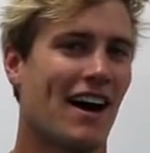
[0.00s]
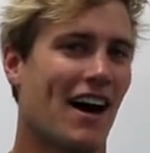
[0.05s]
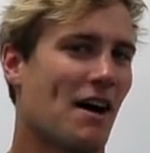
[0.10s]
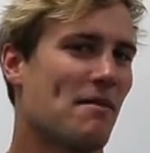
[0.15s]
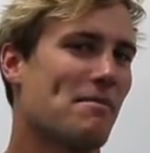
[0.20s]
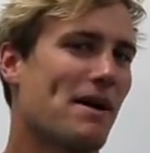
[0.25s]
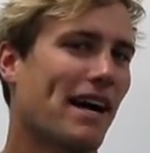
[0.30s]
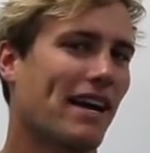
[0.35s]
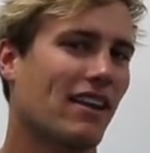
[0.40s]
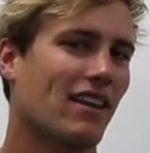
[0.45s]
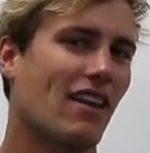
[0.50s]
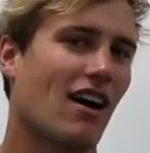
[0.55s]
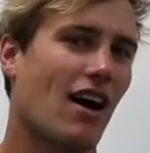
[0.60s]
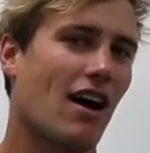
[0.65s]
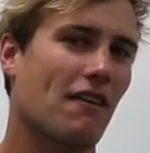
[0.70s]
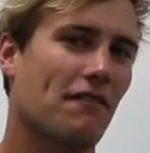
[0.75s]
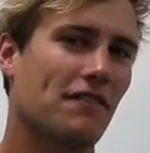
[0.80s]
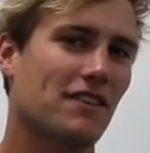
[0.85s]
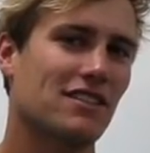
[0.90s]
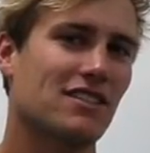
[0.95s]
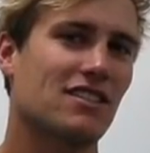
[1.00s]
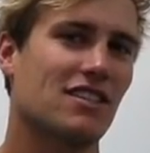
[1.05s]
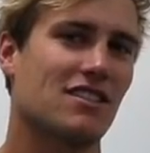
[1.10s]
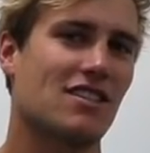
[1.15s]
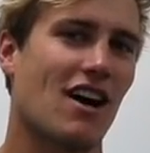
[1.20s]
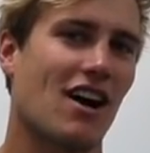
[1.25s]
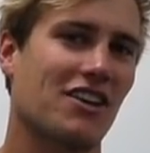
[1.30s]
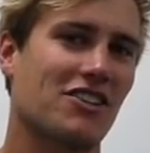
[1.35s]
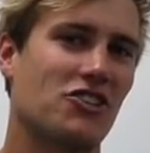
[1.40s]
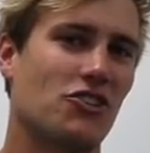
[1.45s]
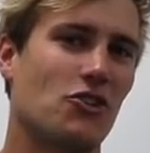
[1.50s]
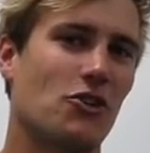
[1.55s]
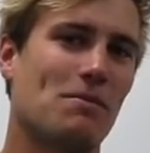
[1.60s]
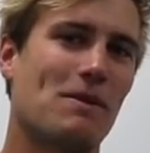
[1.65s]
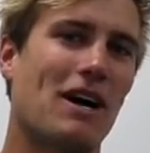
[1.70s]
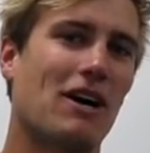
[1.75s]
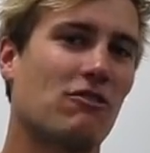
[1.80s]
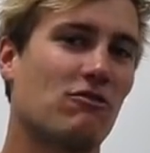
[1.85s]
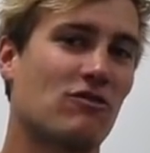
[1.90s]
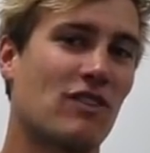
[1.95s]
I'm back in the office to talk to you
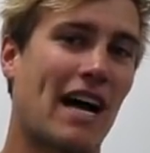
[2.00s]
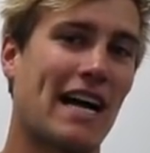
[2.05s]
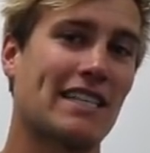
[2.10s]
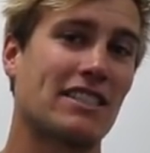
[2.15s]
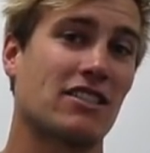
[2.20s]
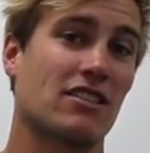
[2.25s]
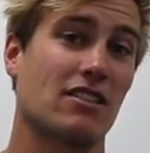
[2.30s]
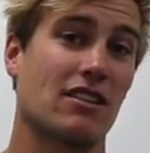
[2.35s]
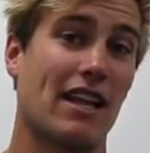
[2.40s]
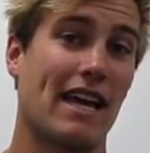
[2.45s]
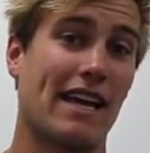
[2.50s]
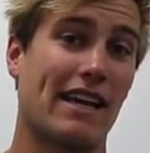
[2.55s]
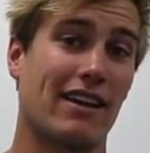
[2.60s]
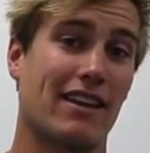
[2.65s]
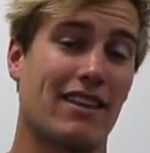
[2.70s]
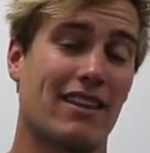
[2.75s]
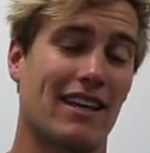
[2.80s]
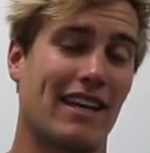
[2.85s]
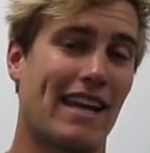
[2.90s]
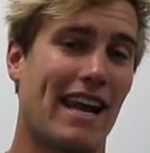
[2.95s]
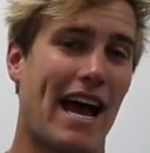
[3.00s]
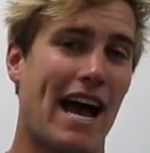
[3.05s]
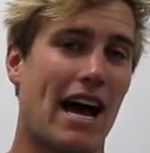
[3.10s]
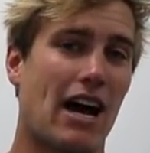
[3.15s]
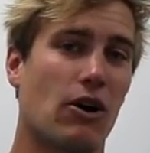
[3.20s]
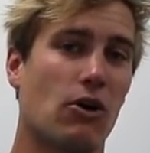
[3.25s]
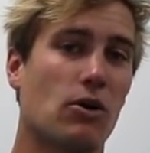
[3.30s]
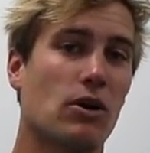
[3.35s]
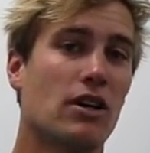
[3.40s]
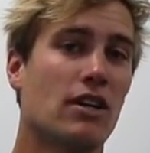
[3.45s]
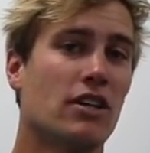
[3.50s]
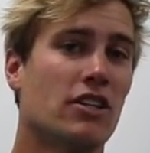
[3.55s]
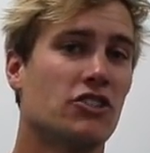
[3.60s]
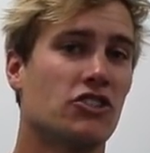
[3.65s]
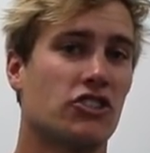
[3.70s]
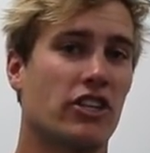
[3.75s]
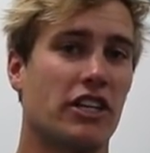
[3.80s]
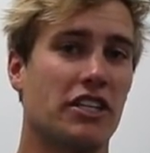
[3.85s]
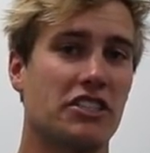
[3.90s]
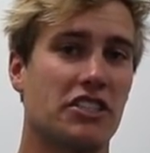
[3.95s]
about riser length and how
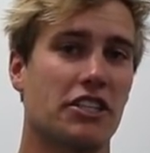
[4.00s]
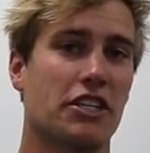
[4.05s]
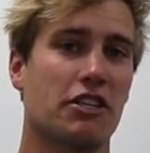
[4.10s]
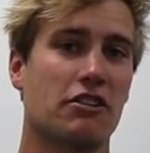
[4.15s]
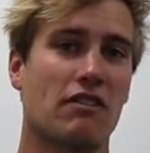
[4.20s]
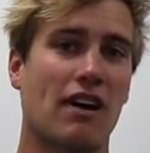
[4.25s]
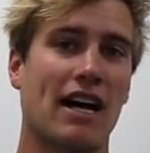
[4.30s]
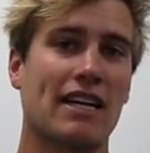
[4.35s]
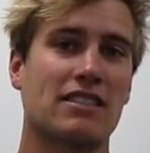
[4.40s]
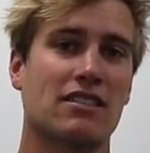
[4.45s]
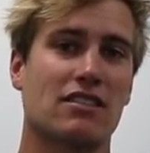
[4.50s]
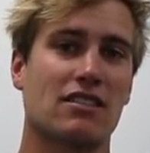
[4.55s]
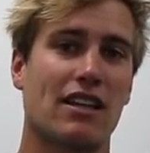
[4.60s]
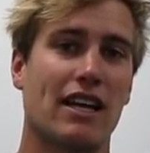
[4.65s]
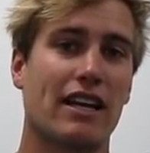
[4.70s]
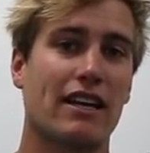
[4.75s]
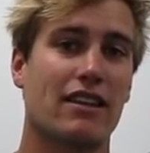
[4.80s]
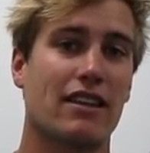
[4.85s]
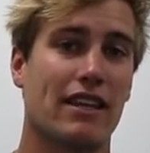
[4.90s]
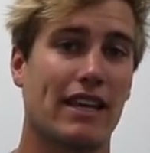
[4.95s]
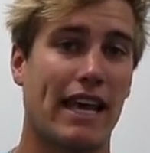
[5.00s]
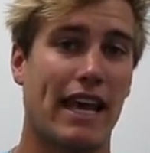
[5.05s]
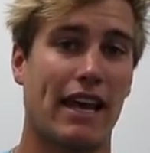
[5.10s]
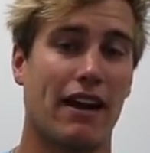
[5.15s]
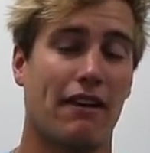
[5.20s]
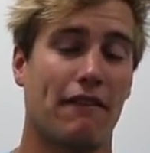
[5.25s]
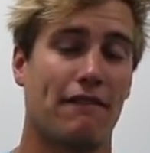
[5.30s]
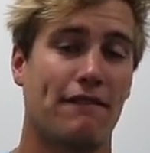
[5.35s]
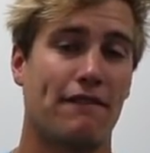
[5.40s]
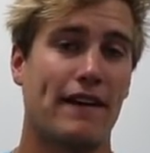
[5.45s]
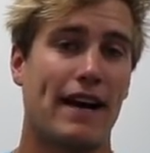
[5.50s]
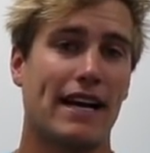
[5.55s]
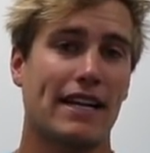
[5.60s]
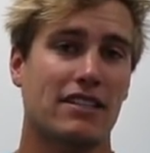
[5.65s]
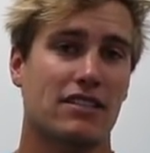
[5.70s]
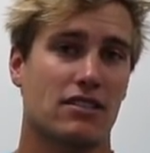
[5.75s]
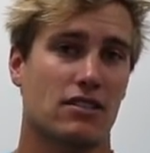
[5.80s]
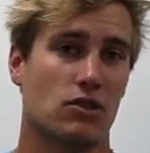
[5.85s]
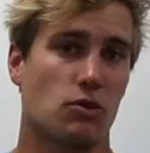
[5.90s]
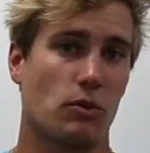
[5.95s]
changing your riser length can
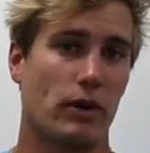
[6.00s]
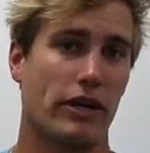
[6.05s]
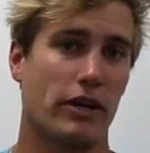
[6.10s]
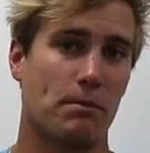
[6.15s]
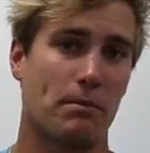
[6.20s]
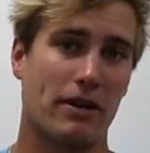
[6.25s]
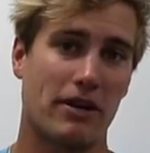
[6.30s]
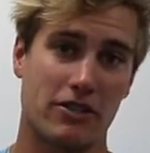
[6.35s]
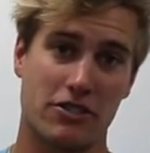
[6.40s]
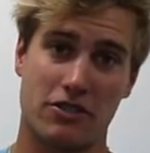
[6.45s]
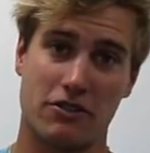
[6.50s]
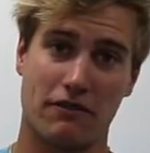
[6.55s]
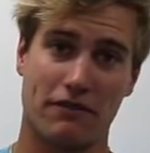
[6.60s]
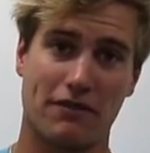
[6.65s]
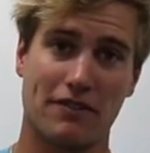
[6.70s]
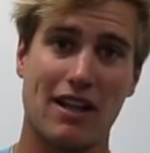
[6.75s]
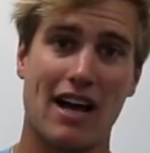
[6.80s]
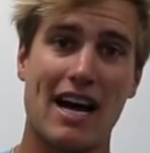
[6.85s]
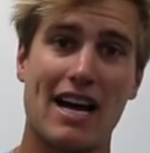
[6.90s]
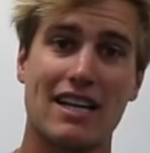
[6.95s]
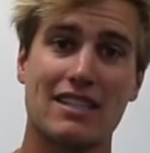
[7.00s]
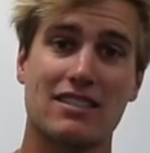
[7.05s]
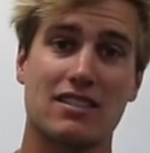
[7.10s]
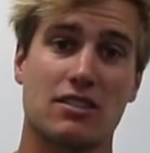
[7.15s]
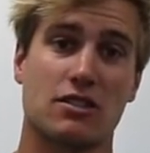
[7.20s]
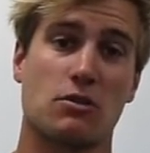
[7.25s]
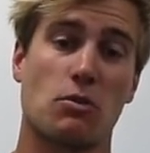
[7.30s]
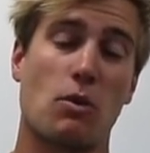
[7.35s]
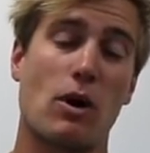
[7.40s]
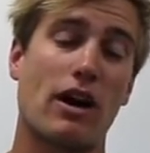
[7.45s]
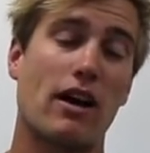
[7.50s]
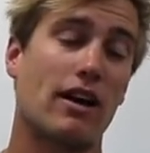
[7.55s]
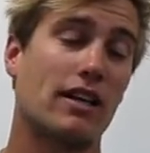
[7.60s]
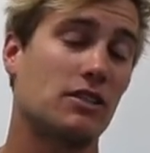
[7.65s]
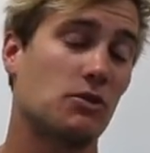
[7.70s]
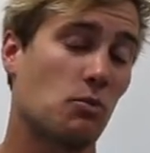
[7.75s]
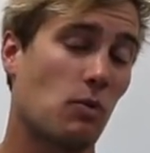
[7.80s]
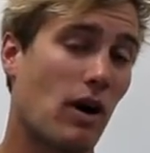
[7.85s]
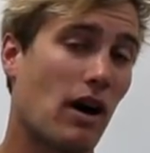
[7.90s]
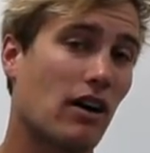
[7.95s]
affect the way your parachute flies as,
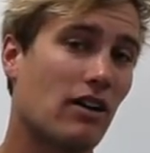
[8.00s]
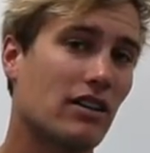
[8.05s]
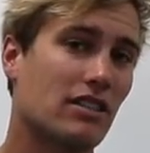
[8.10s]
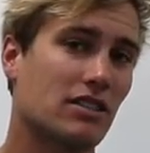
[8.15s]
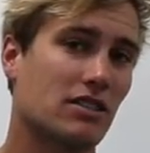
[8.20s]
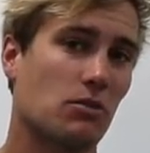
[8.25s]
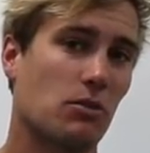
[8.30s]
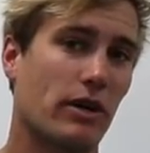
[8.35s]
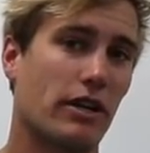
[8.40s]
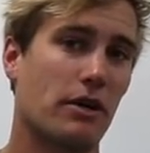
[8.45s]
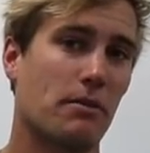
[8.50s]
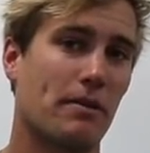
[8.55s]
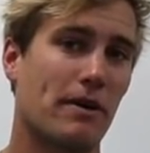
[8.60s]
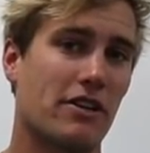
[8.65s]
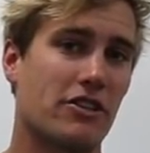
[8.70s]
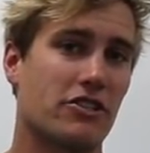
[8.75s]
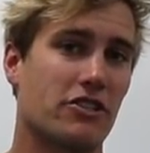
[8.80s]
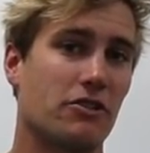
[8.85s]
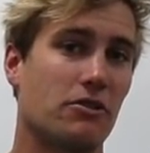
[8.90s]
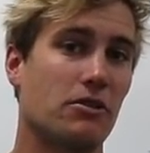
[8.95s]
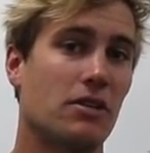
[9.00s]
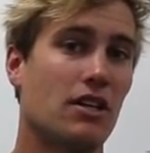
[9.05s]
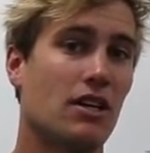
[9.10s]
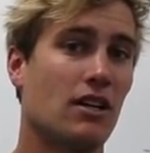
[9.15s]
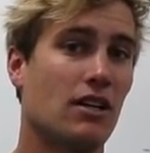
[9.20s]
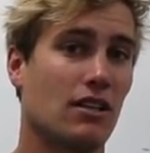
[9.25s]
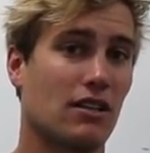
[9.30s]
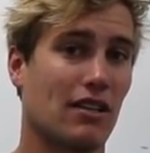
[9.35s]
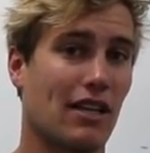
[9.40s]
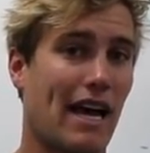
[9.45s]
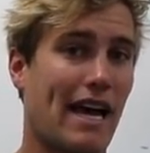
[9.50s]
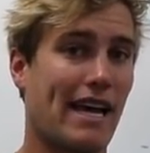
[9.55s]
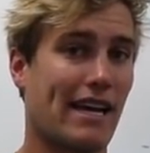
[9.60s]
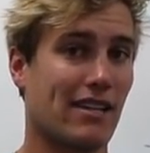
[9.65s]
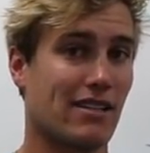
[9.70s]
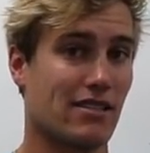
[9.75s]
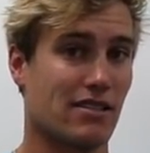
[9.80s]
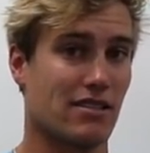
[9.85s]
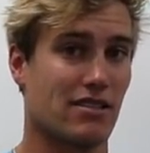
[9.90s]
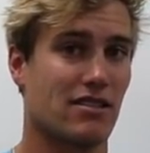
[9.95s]
well as the way your parachute
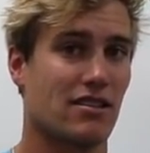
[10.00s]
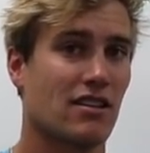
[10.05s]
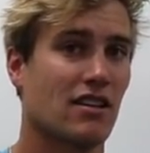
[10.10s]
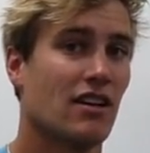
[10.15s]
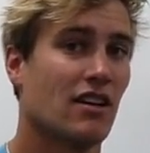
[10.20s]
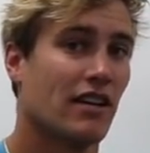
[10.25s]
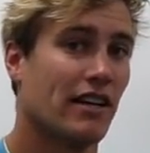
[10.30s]
lands.